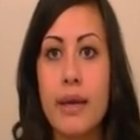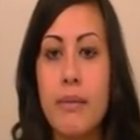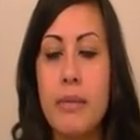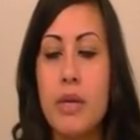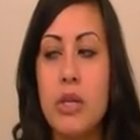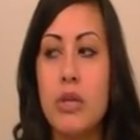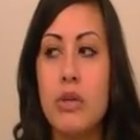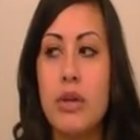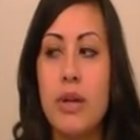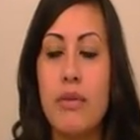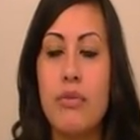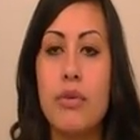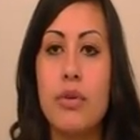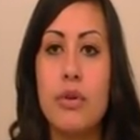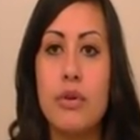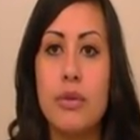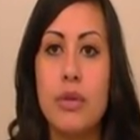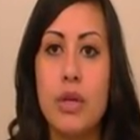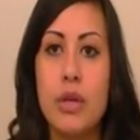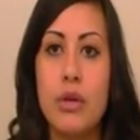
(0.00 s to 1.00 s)
I mean, you
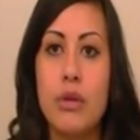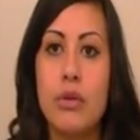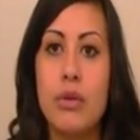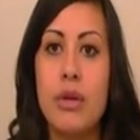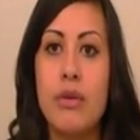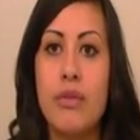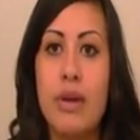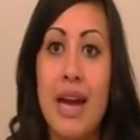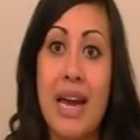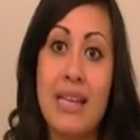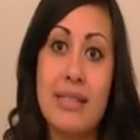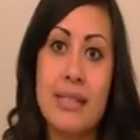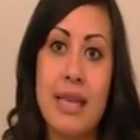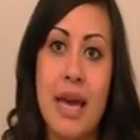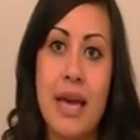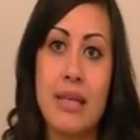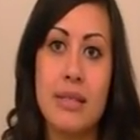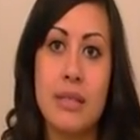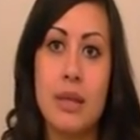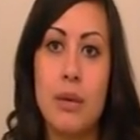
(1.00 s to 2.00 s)
never ask the
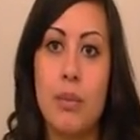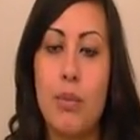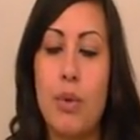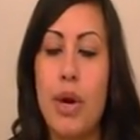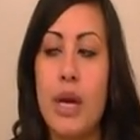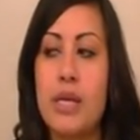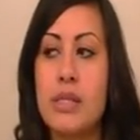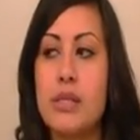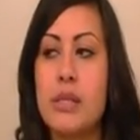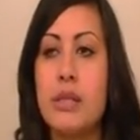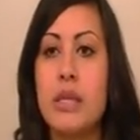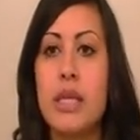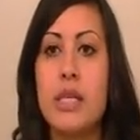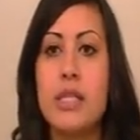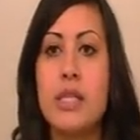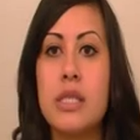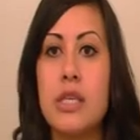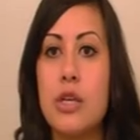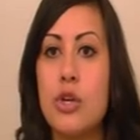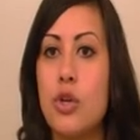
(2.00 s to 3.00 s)
asking price
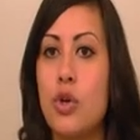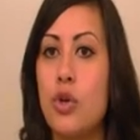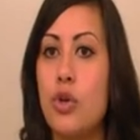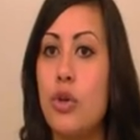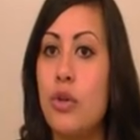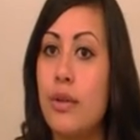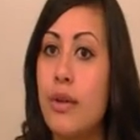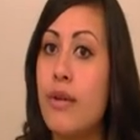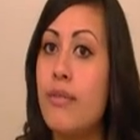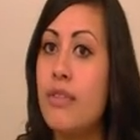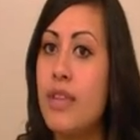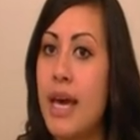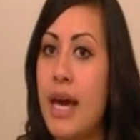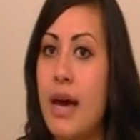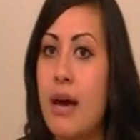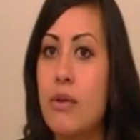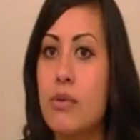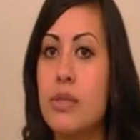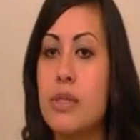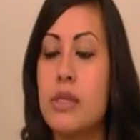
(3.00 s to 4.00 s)
unless, you love the
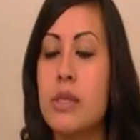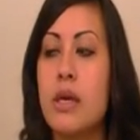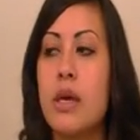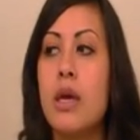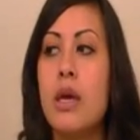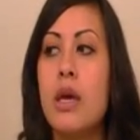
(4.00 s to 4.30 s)
house.